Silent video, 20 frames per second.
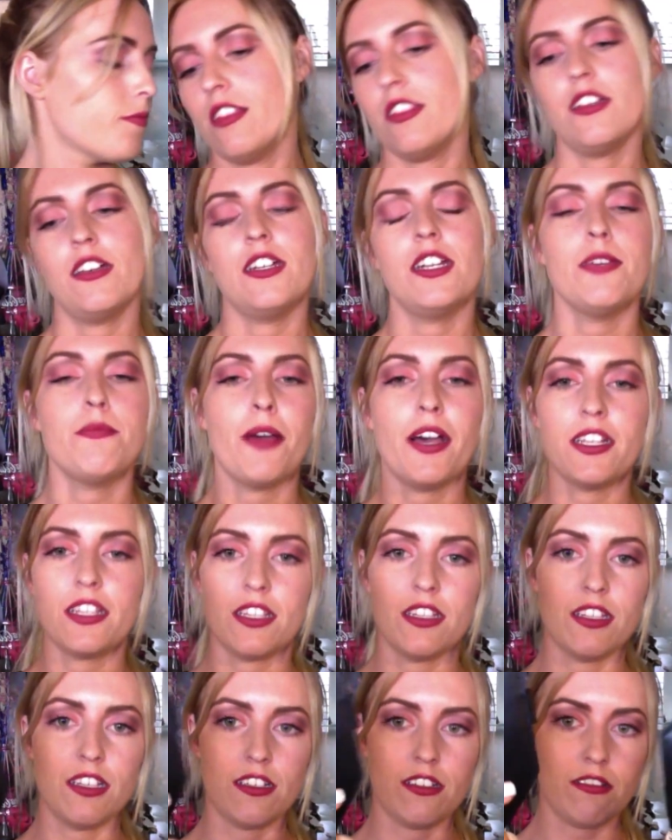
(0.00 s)
The knee
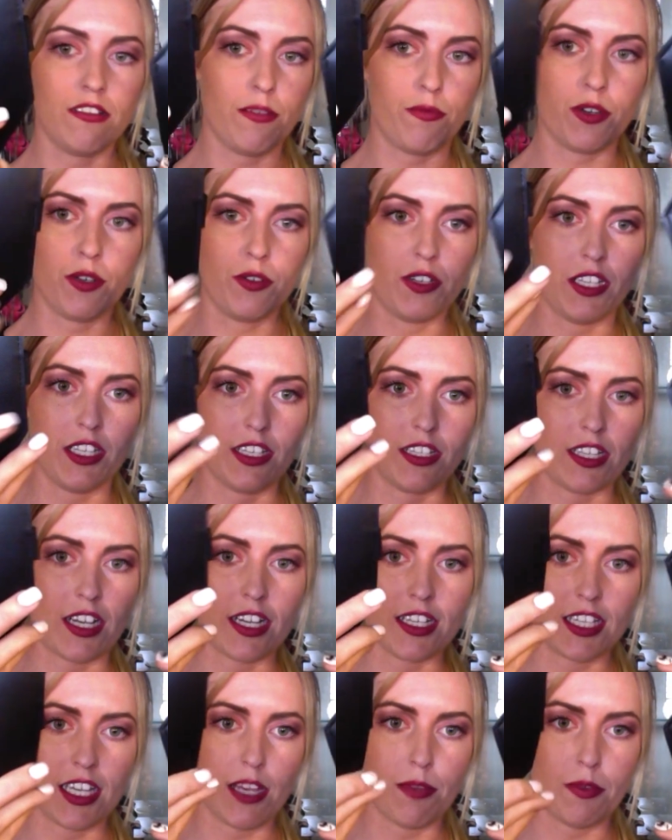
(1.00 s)
pads are pretty much the
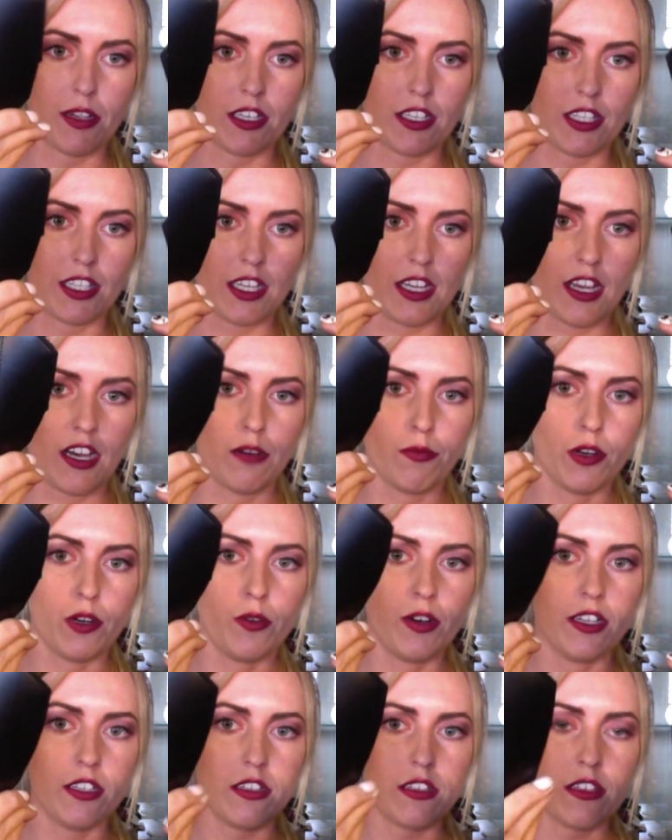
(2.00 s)
exact same as the elbow
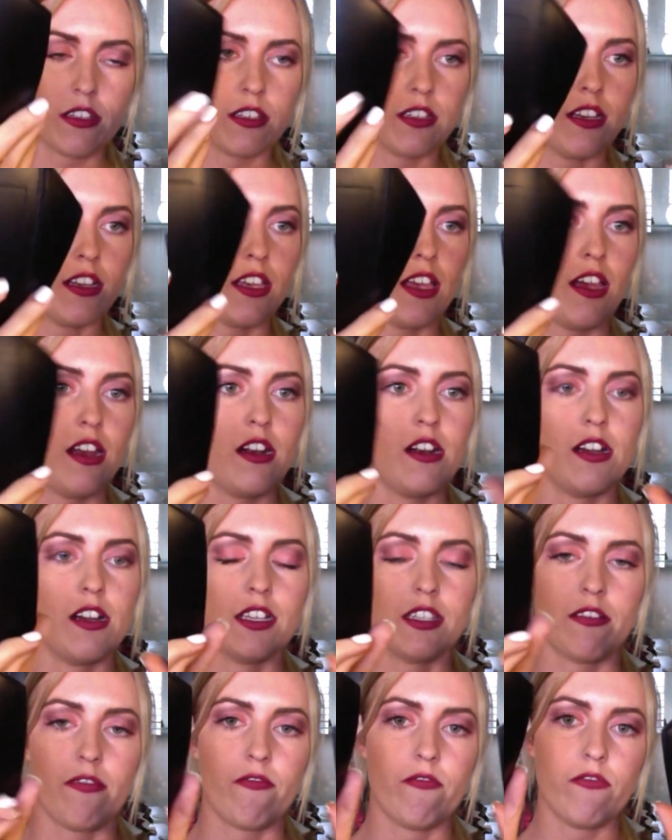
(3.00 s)
ones. Again,
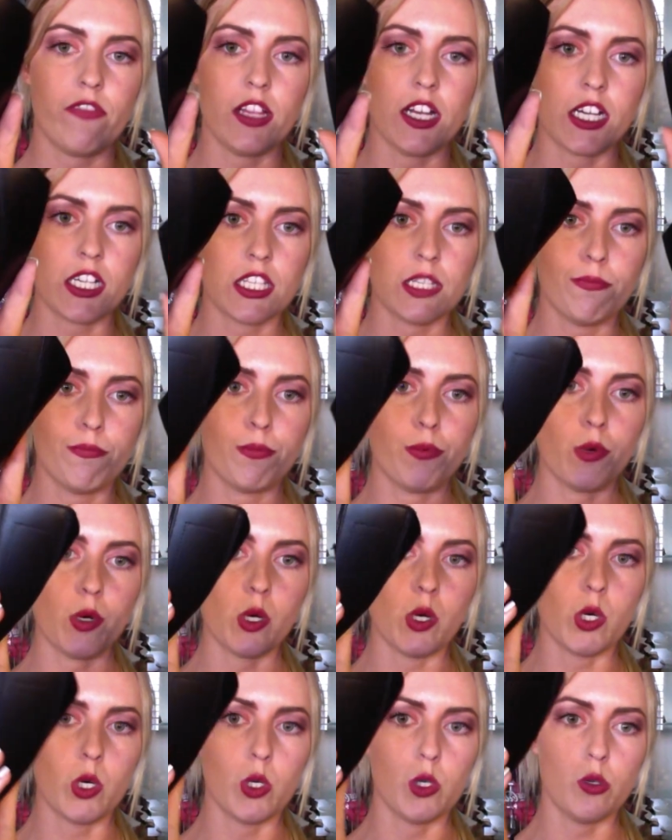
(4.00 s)
nice and
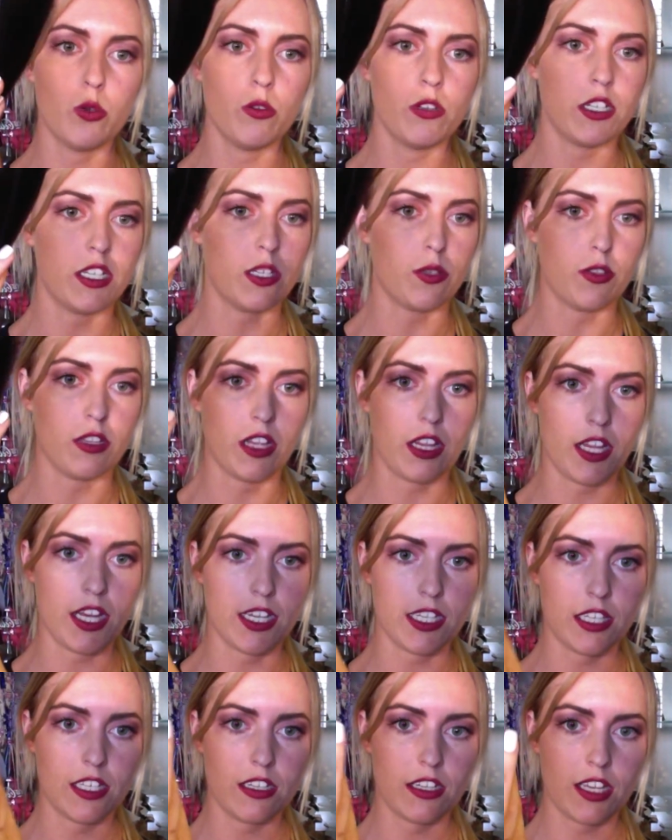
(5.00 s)
flexible, just with
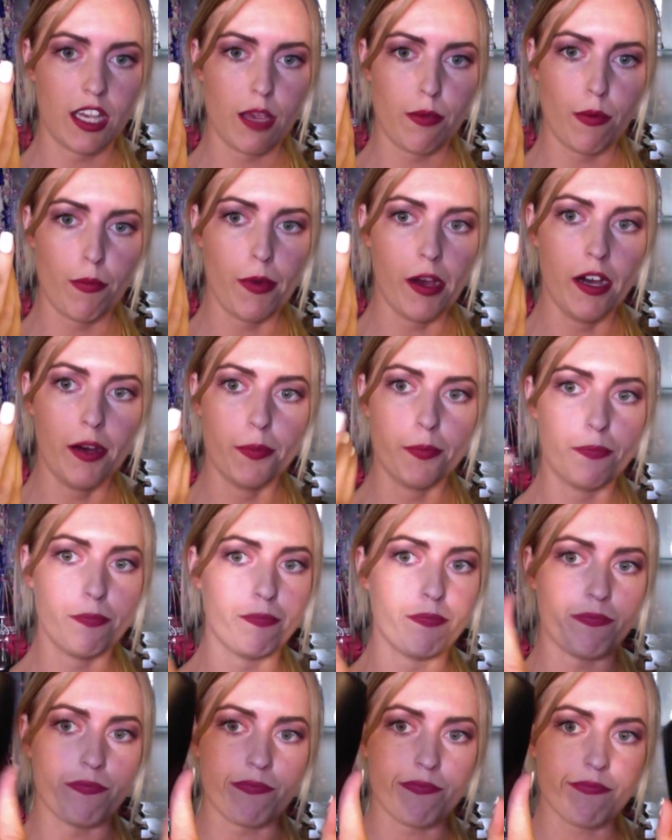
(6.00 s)
elastic to keep them up.
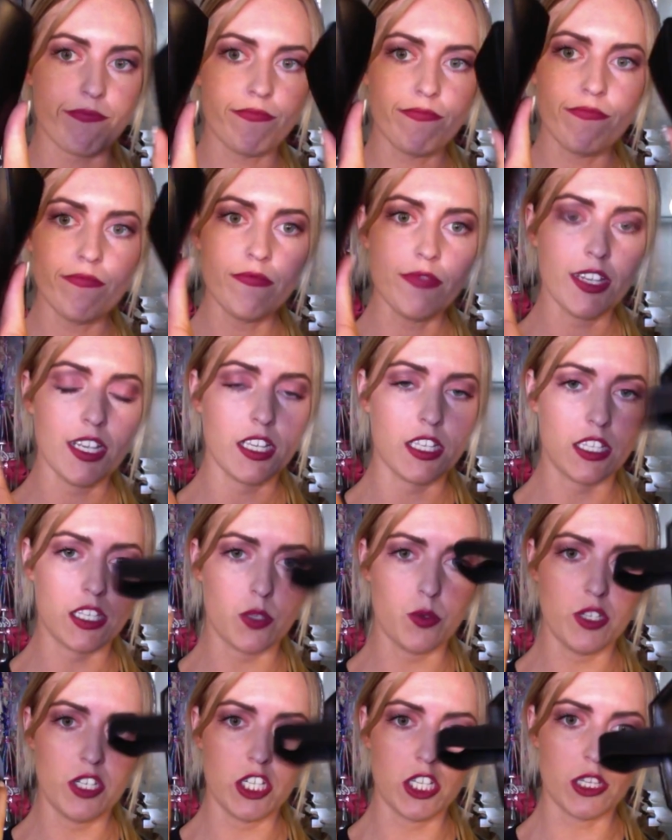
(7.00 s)

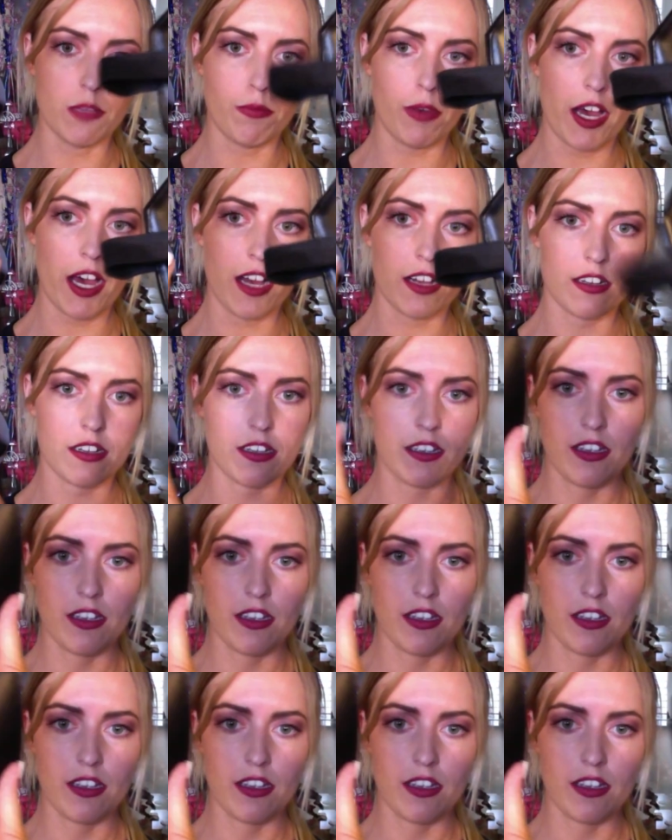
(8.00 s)
Squidgy at the back.